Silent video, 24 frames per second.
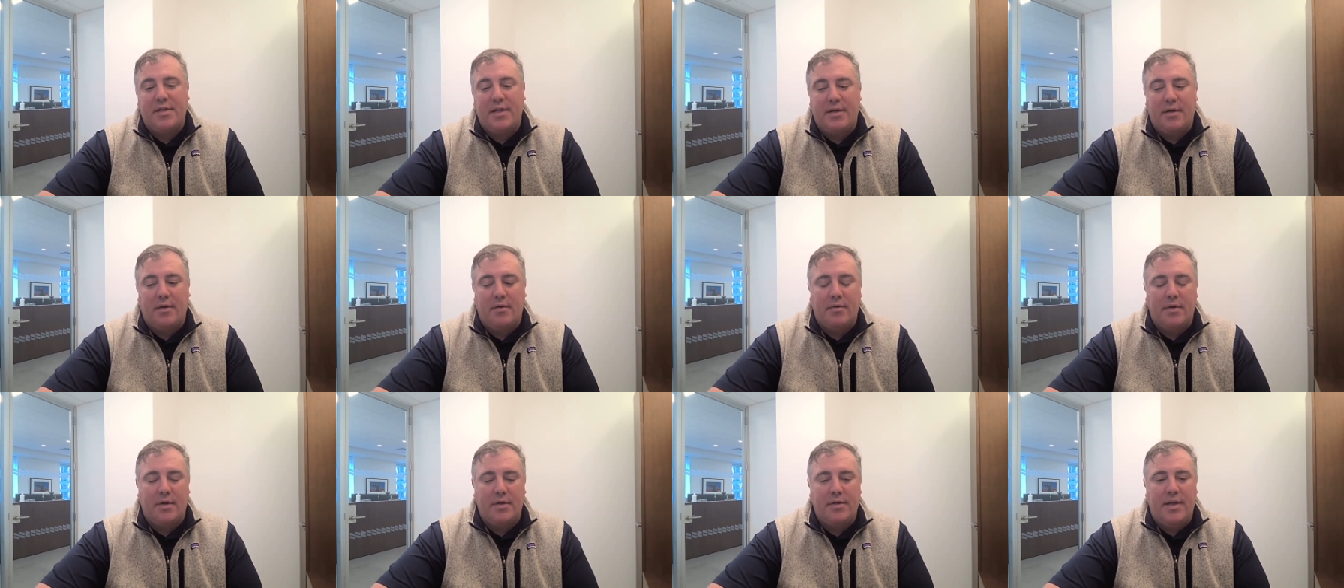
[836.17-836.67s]
They
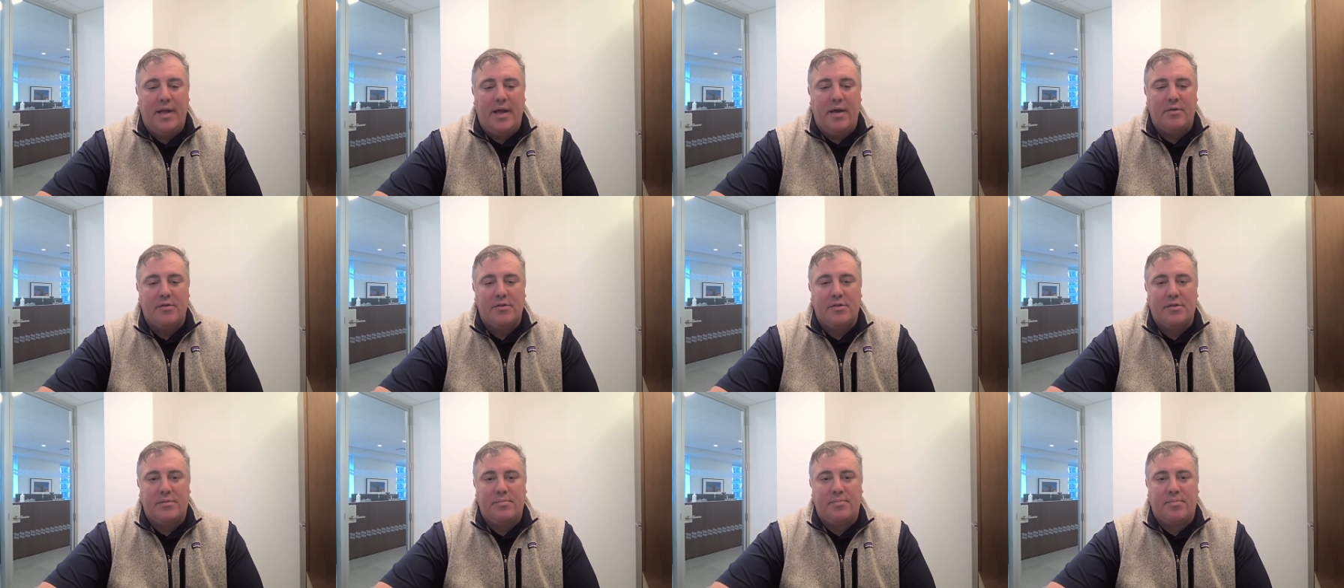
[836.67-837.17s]
don't
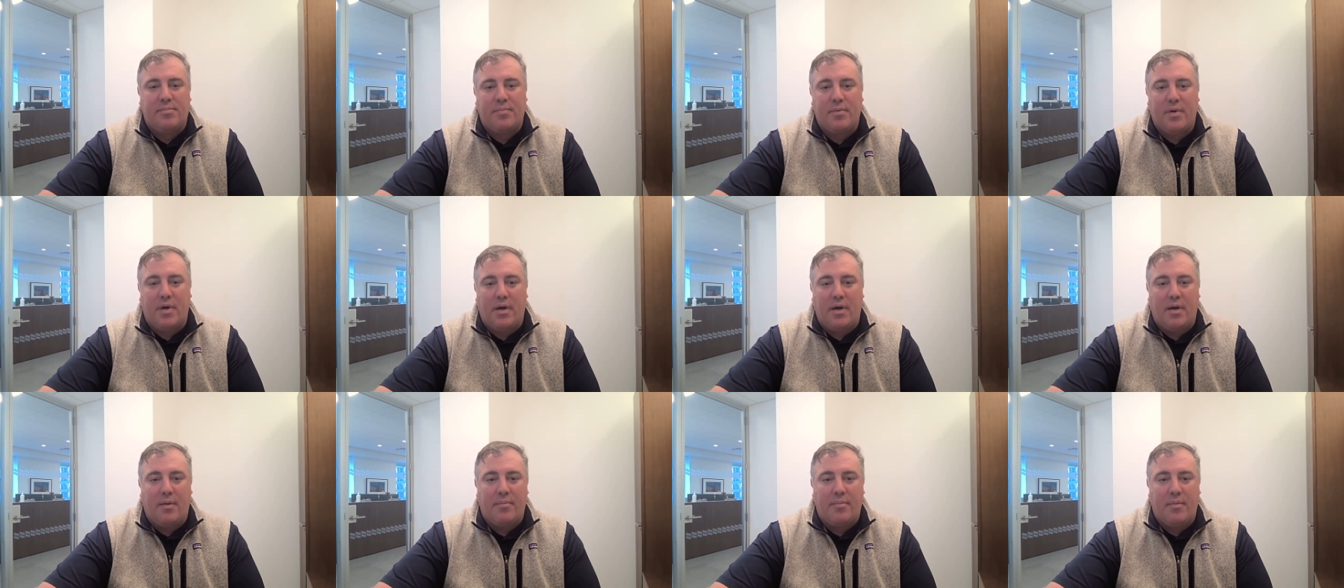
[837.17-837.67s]
announce
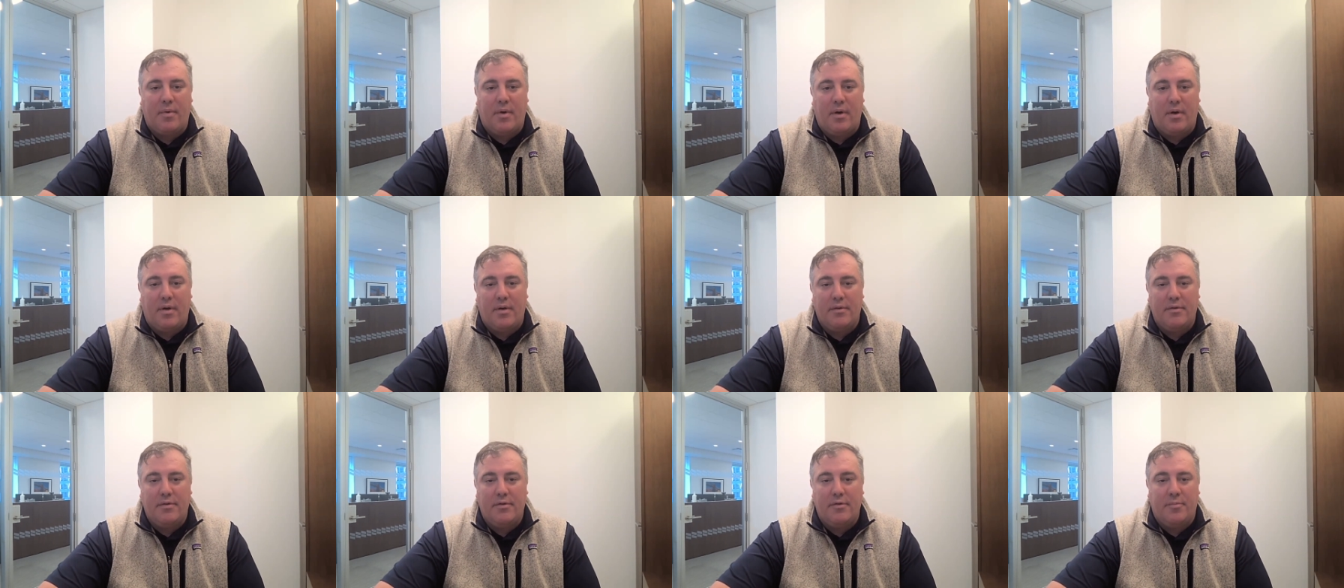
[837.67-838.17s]

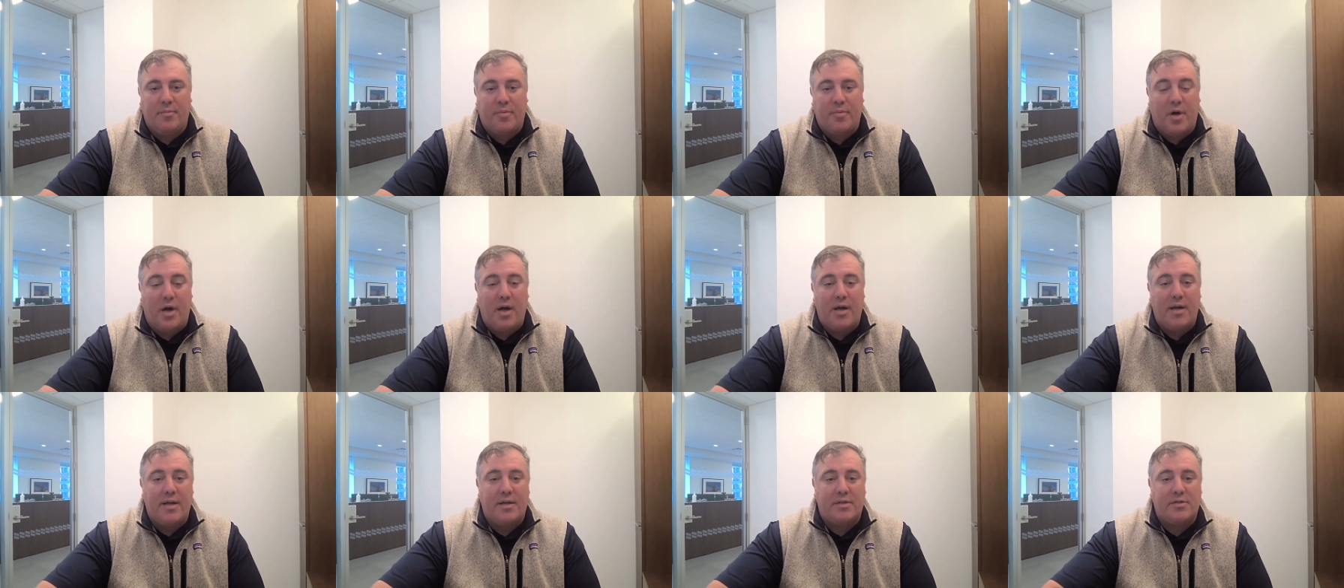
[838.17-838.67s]
new
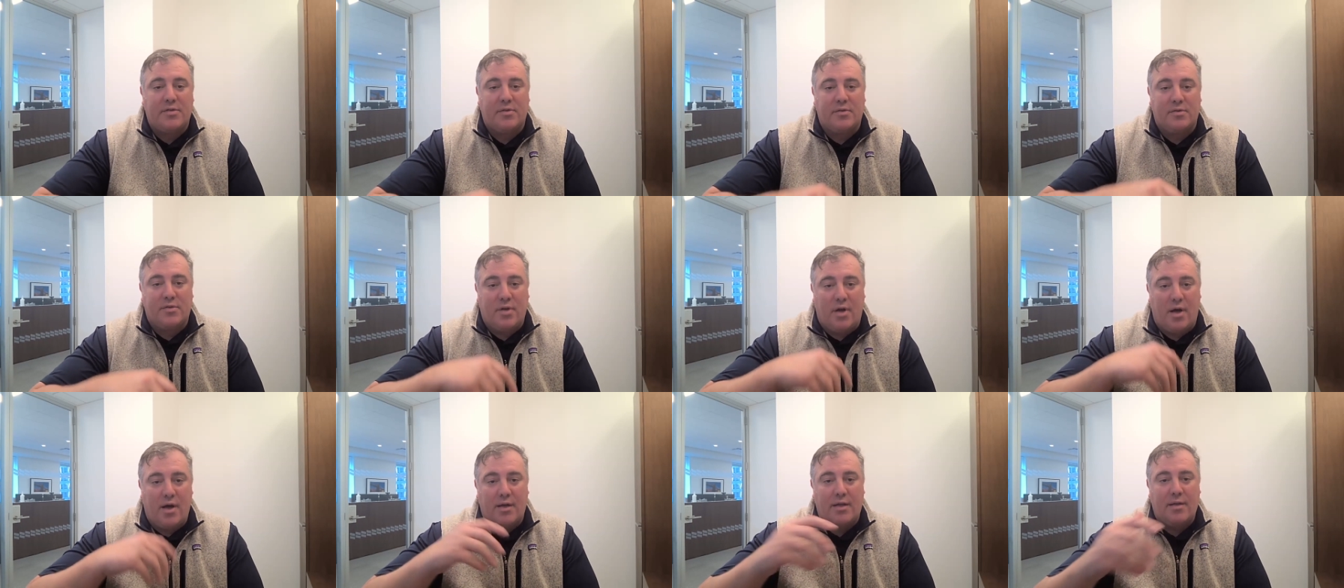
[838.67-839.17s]
products or
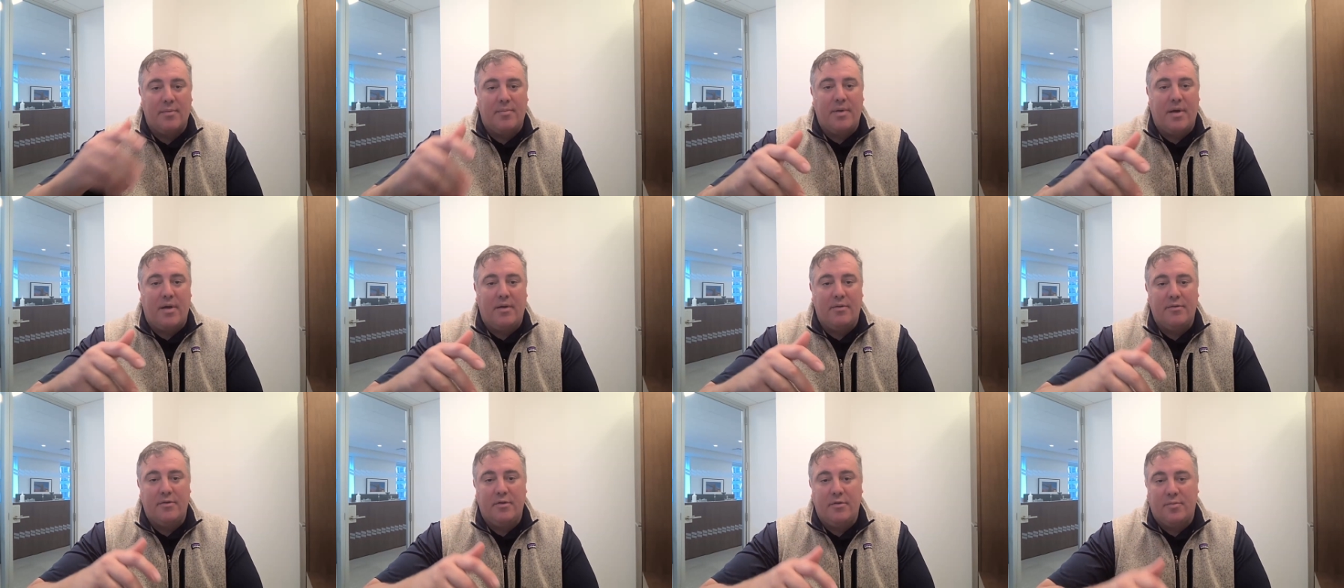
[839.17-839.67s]
talk
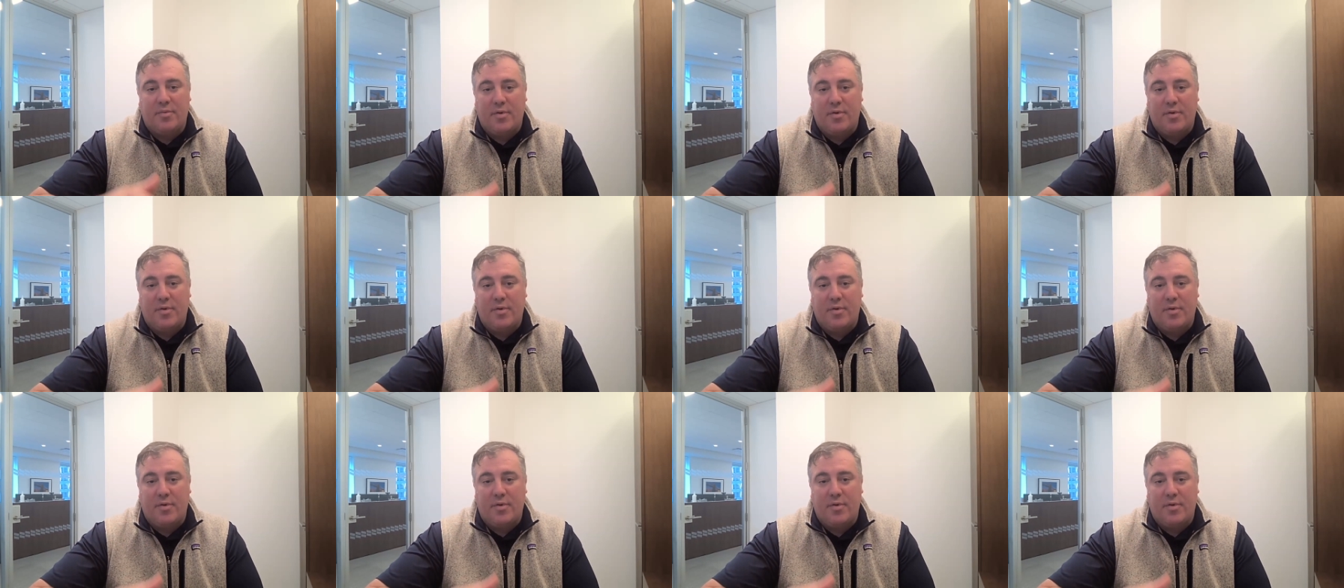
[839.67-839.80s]
about new